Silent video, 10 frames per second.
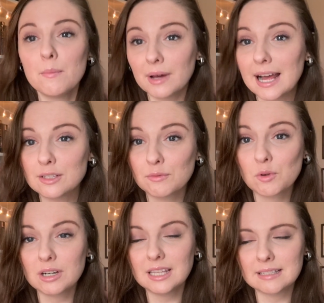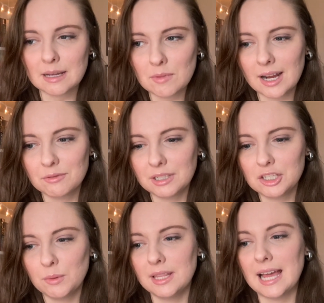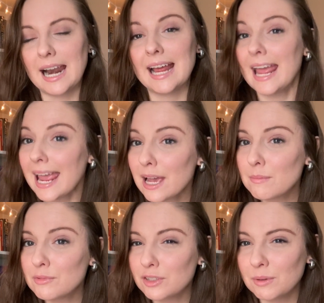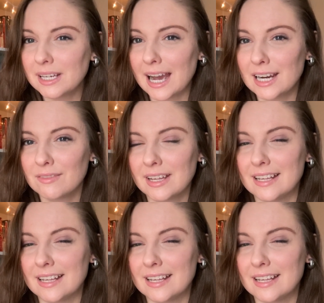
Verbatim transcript: But as of recording this, I'm not really doing that. I am doing kind of like a